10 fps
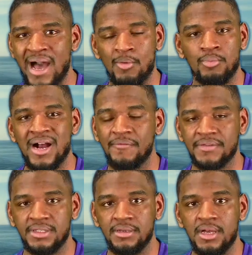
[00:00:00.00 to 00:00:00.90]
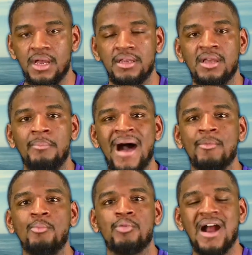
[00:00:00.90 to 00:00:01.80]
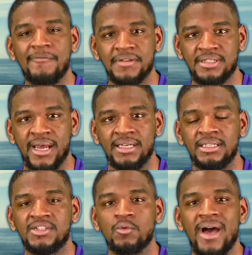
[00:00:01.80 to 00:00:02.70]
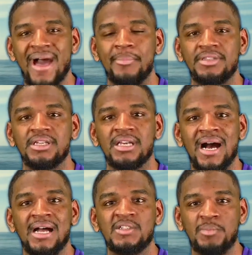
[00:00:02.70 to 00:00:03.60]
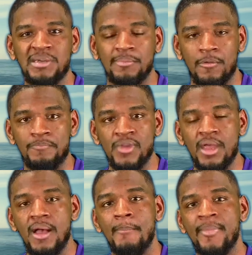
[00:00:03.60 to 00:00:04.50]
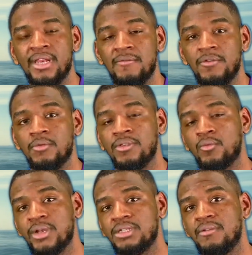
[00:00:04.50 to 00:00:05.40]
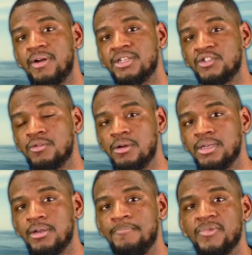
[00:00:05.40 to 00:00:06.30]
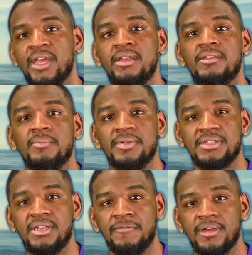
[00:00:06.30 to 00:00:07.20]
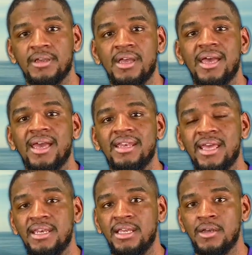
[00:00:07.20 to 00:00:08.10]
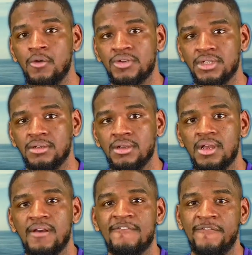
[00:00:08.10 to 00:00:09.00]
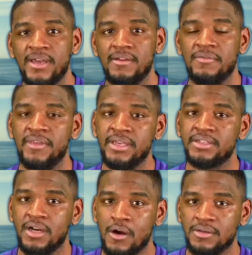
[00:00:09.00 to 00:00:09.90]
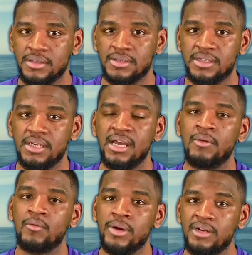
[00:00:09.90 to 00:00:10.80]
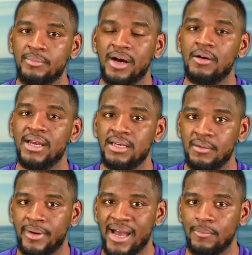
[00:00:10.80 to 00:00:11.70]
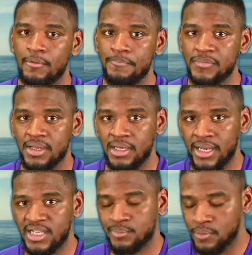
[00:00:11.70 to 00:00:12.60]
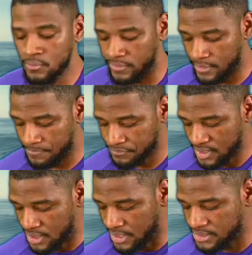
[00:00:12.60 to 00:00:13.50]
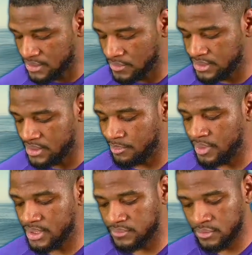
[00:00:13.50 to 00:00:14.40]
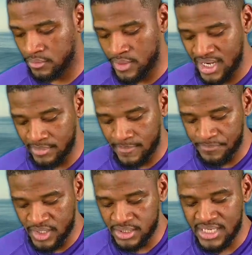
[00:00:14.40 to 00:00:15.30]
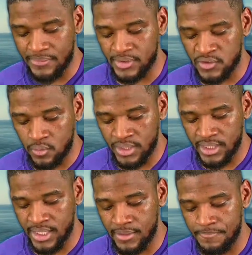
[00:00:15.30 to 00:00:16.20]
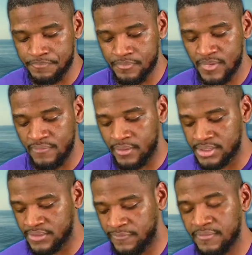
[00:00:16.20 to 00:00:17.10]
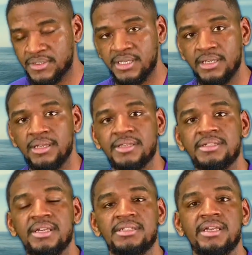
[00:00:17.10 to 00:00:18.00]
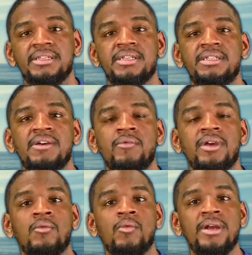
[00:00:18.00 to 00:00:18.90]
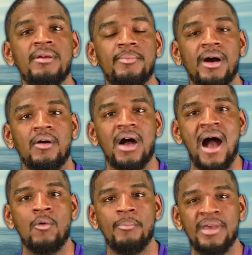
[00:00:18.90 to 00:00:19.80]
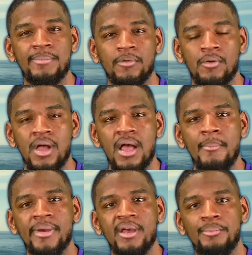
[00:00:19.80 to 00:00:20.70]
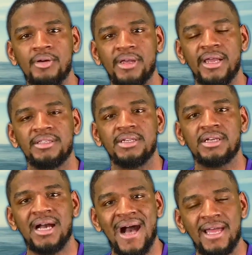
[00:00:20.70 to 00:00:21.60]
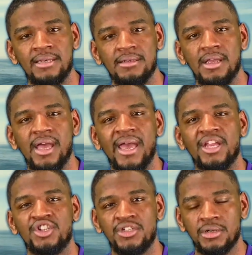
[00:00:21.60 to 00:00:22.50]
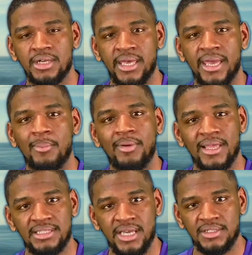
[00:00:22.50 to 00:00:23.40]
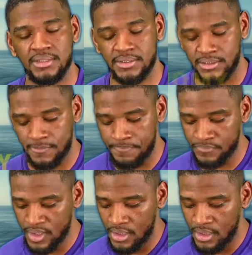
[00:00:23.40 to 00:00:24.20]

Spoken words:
is Bible prophecy. The Bible prophesied that this will happen to God's people. Many of you in the region of Australia and in the Pacific and Indian Ocean fit these curses that we read about in the Bible. Let's prove it. Let's go to the book of Deuteronomy, chapter 28, verse 15 and 16 to see if we can read about our people being put into cotton and sugarcane plantations.